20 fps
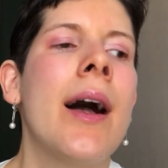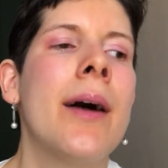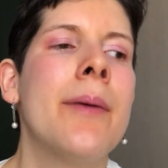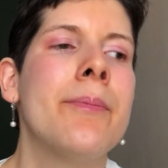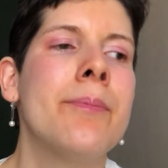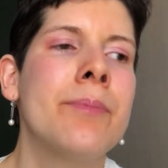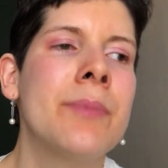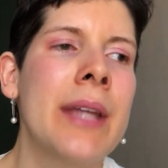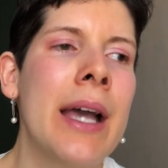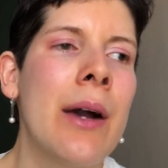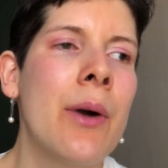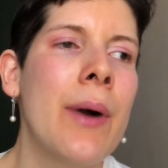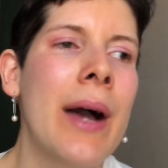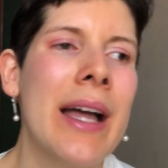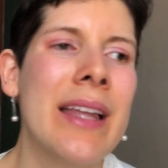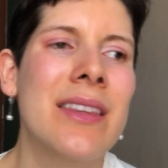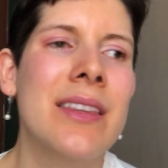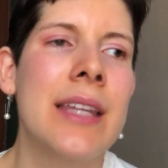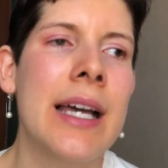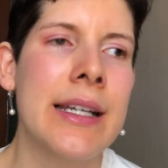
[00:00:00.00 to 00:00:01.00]
Now
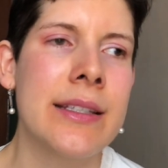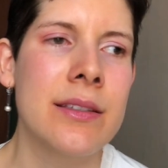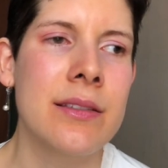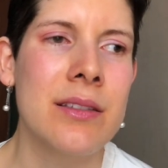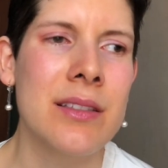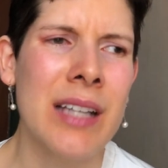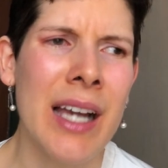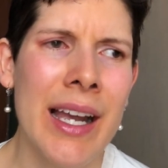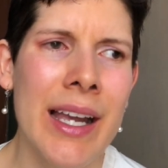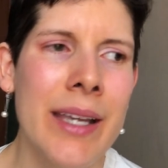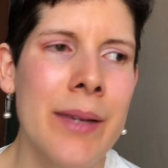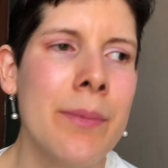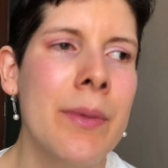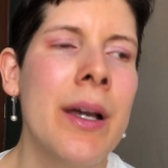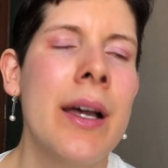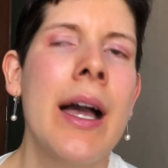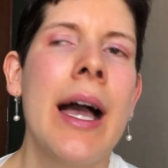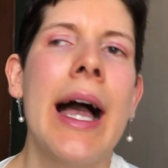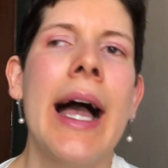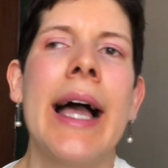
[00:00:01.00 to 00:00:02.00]
at that time
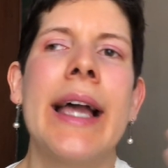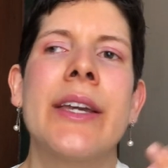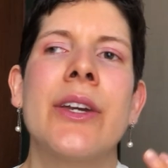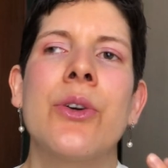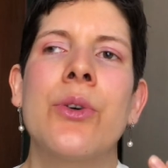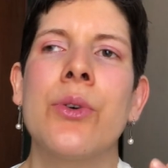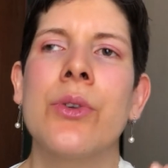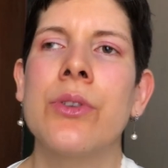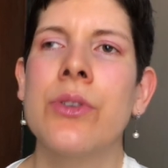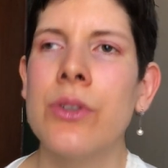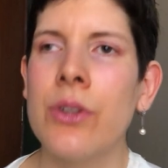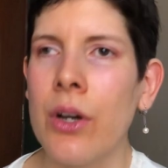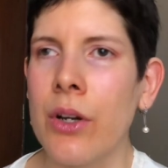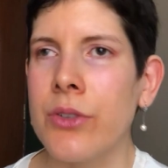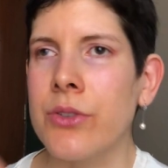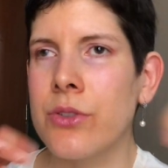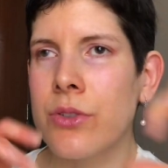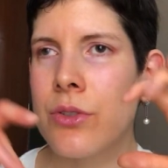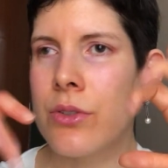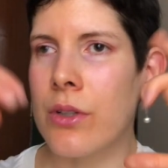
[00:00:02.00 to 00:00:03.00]
I could
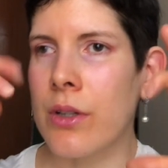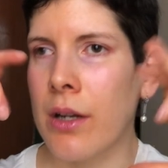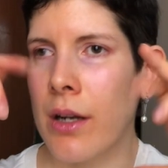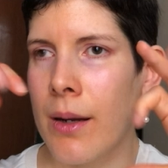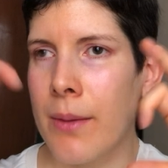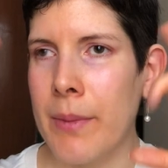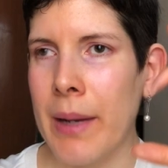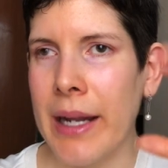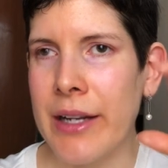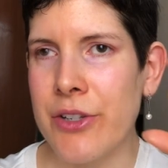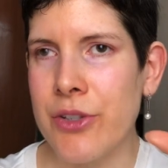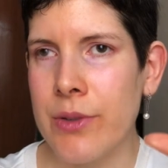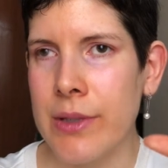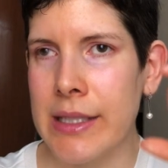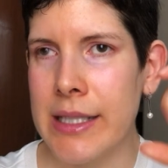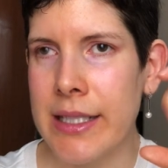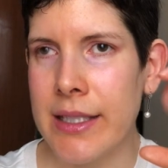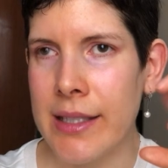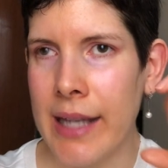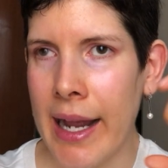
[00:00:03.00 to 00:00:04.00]
not
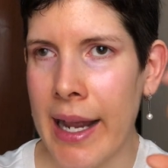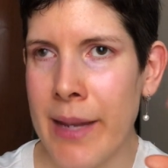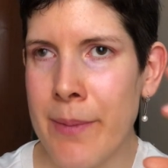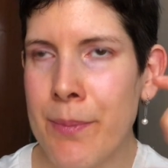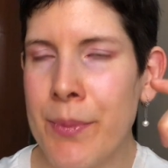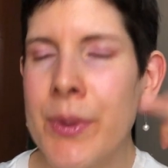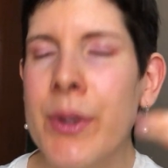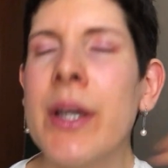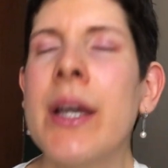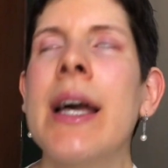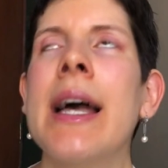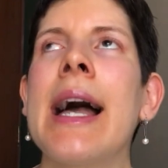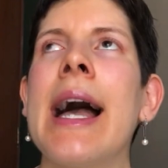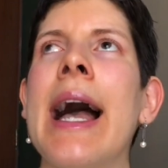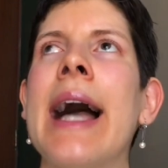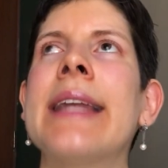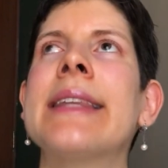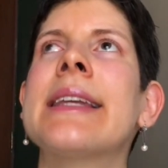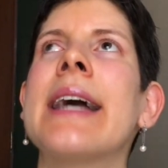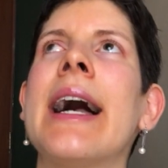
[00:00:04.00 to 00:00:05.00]
actually type,
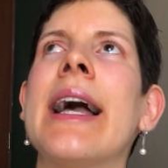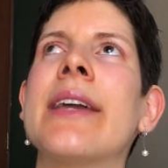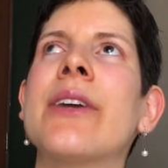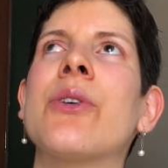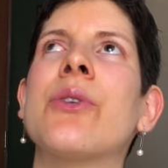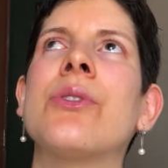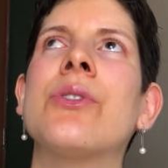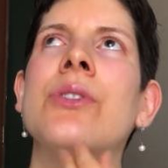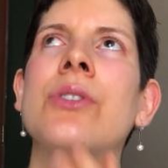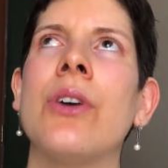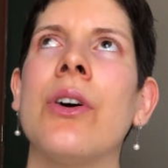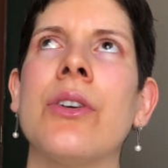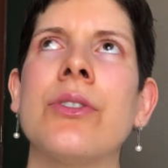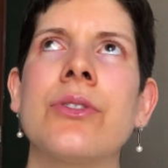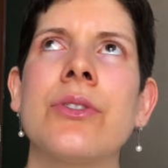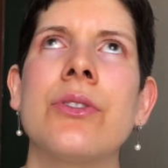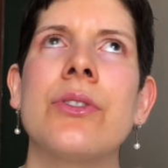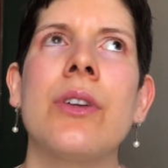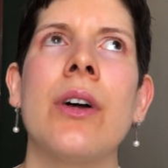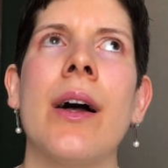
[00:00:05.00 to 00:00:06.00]
and I could
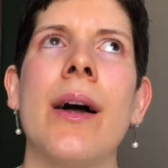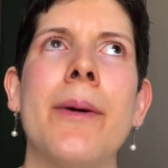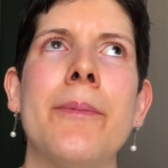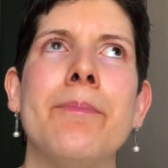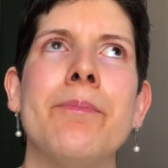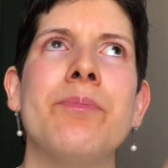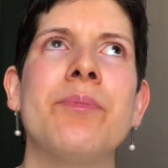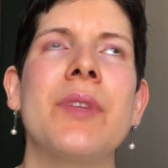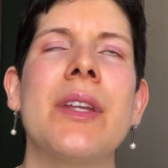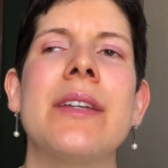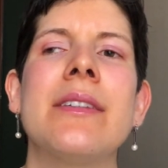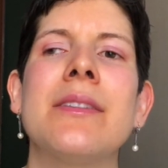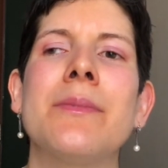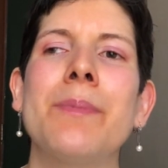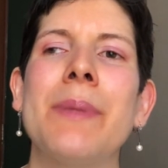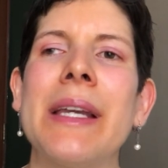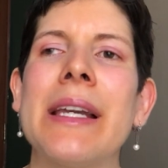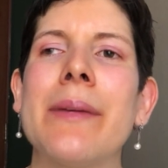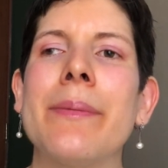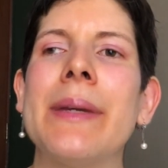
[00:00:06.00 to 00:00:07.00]
not
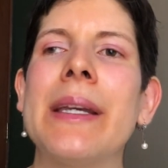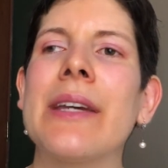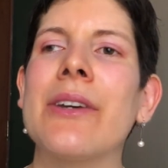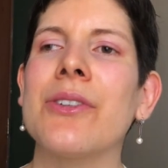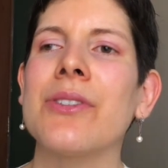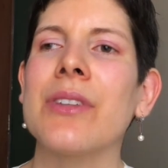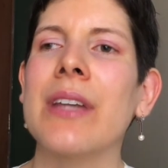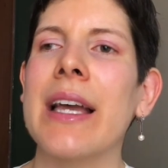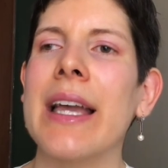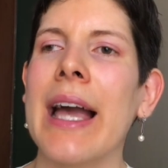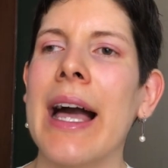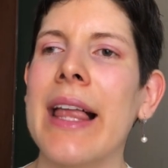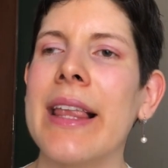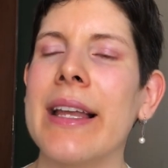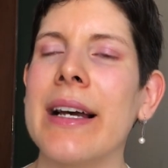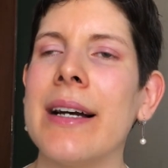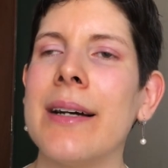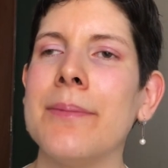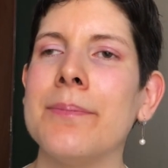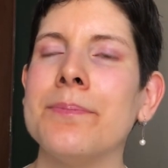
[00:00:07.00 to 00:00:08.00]
speak because I had
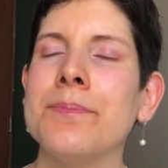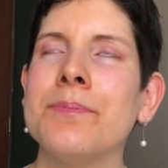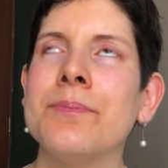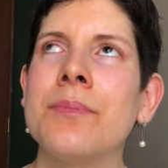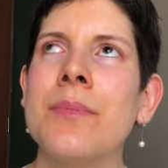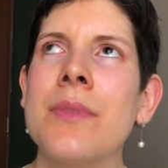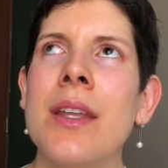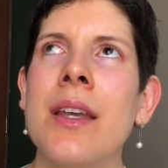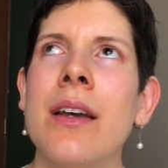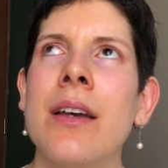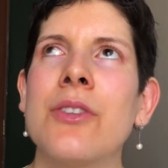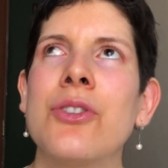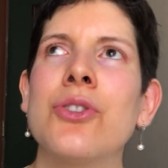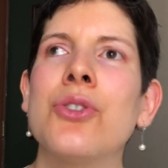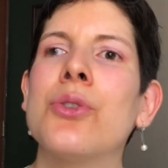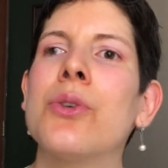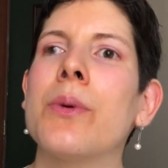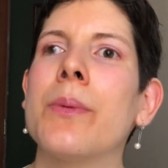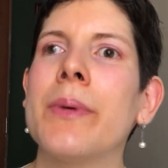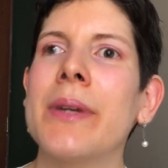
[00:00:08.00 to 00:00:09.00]
a
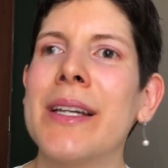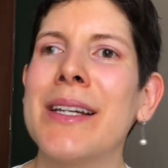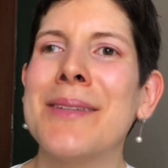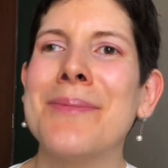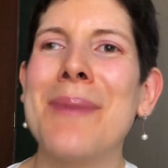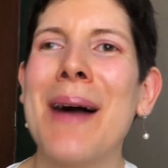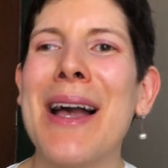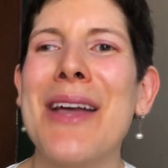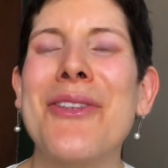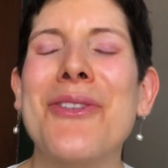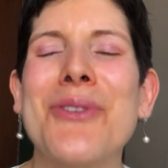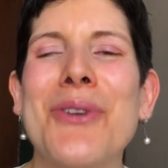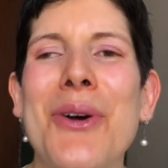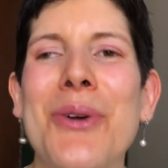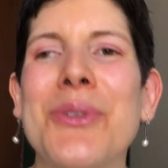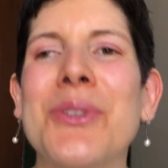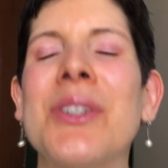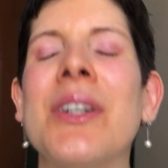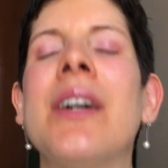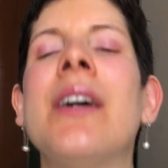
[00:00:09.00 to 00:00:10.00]
tube in my
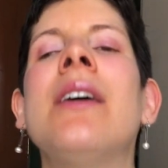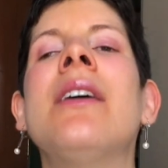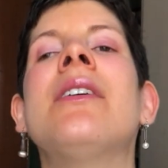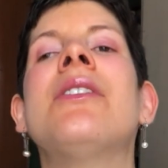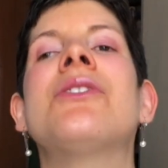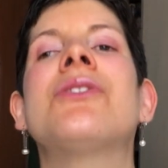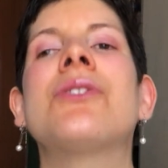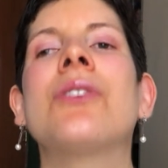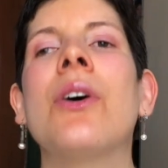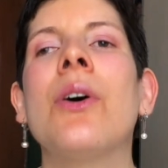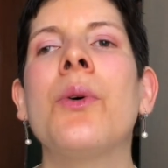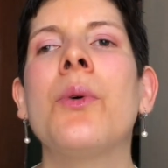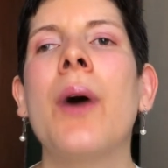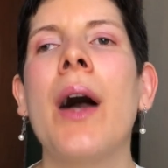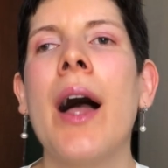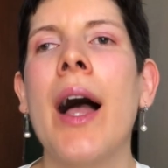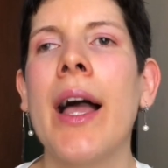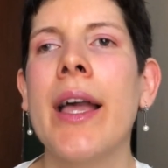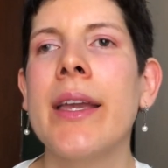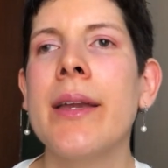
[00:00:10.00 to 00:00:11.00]
throat. So
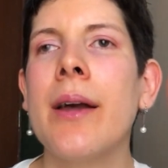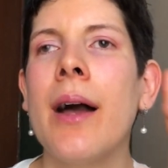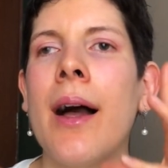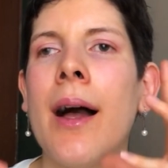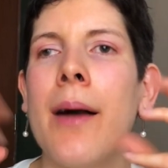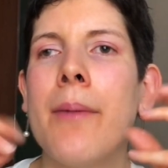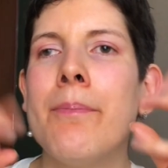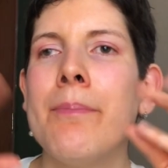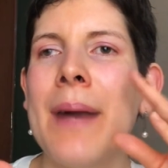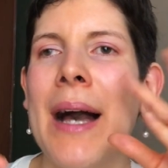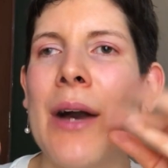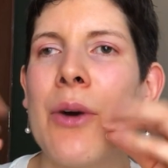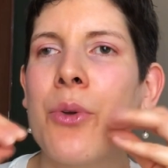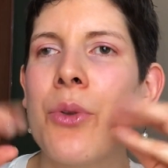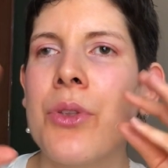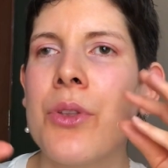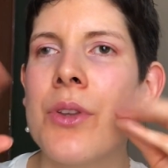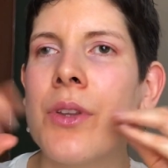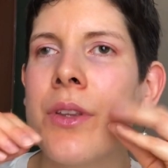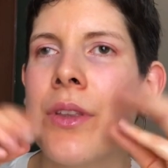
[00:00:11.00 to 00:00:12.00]
I
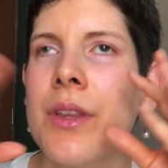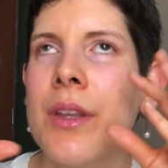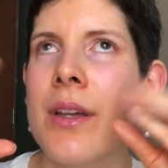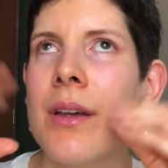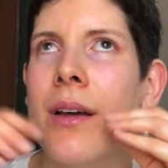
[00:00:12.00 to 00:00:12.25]
mouthed